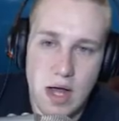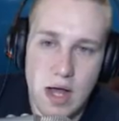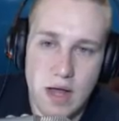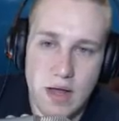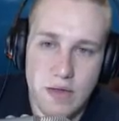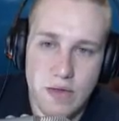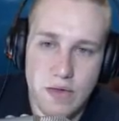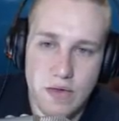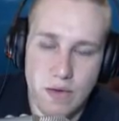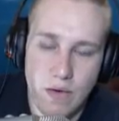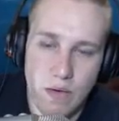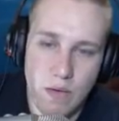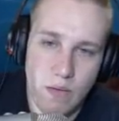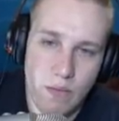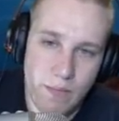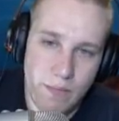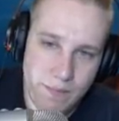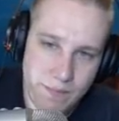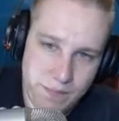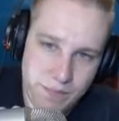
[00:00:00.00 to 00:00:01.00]

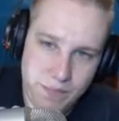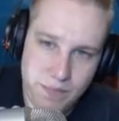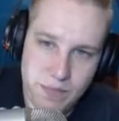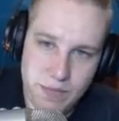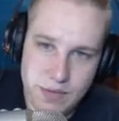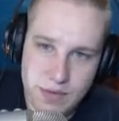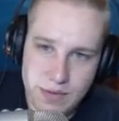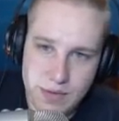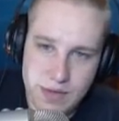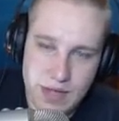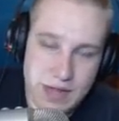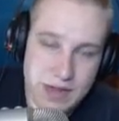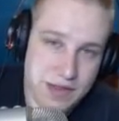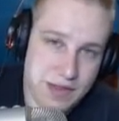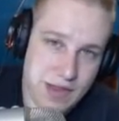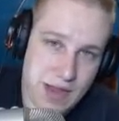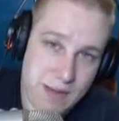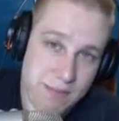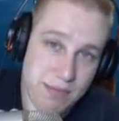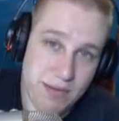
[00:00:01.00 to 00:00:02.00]
So that's
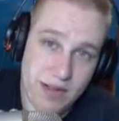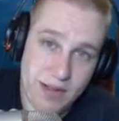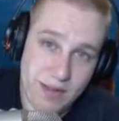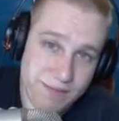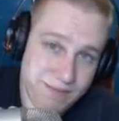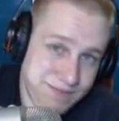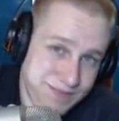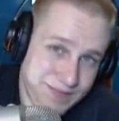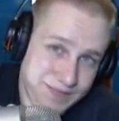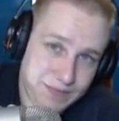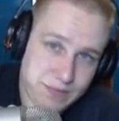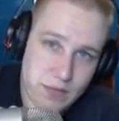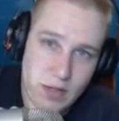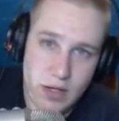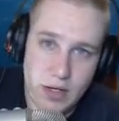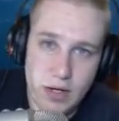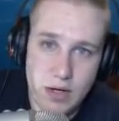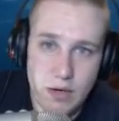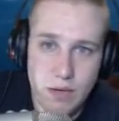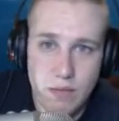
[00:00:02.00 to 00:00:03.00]
that play.
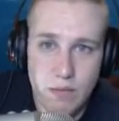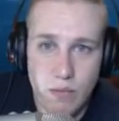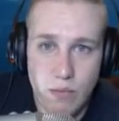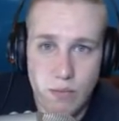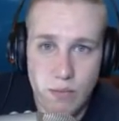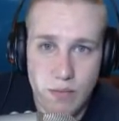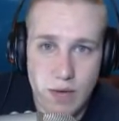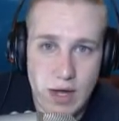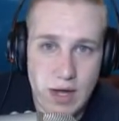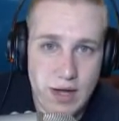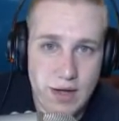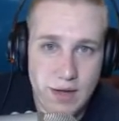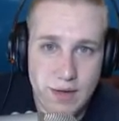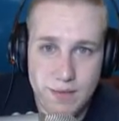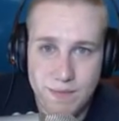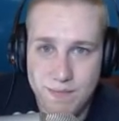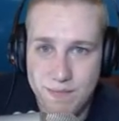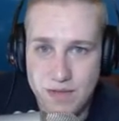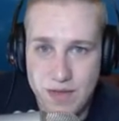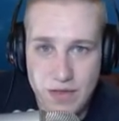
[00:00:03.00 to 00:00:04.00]
You know,
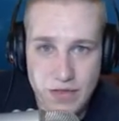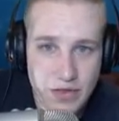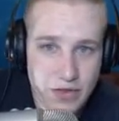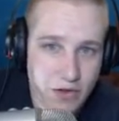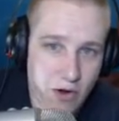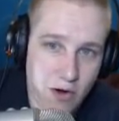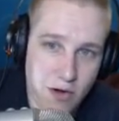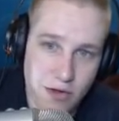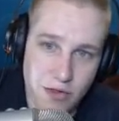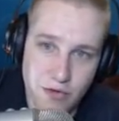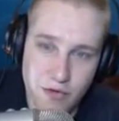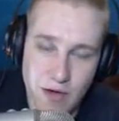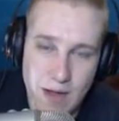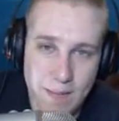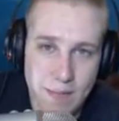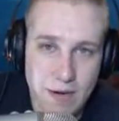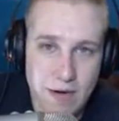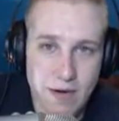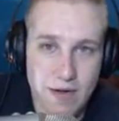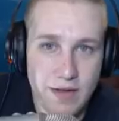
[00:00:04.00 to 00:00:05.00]
send this card to the drop
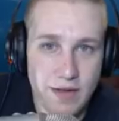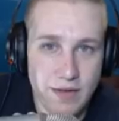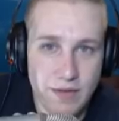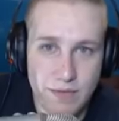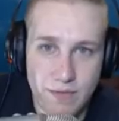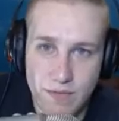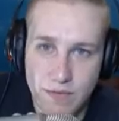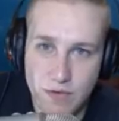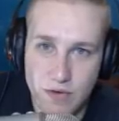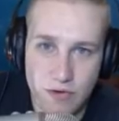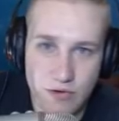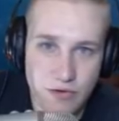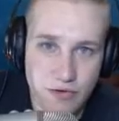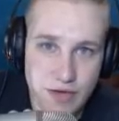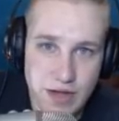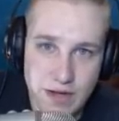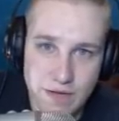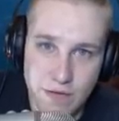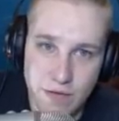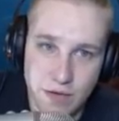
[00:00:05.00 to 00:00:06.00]
area, search your
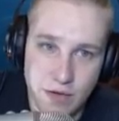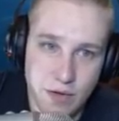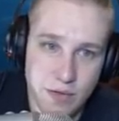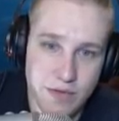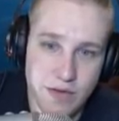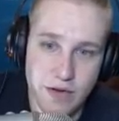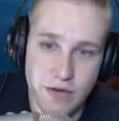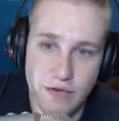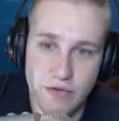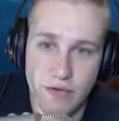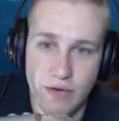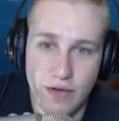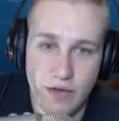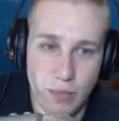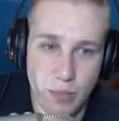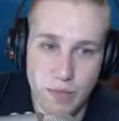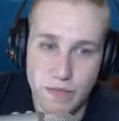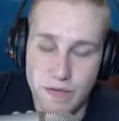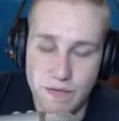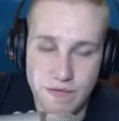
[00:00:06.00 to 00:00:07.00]
deck for Goten and Trunks
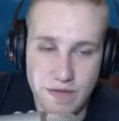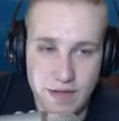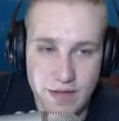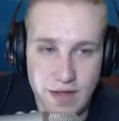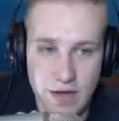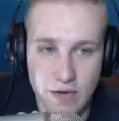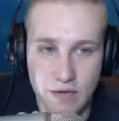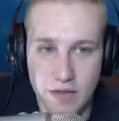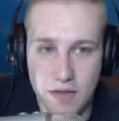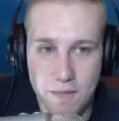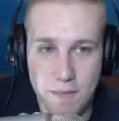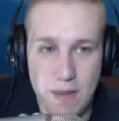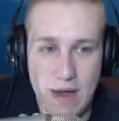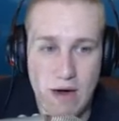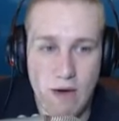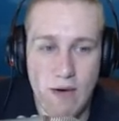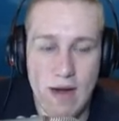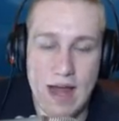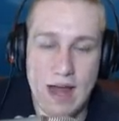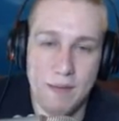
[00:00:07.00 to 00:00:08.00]
with 15k or less
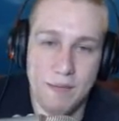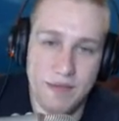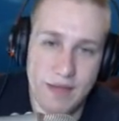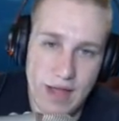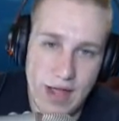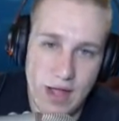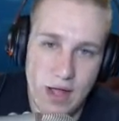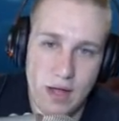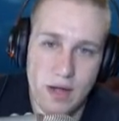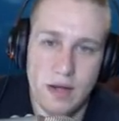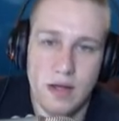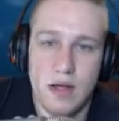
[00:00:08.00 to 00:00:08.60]
power, add them to hand.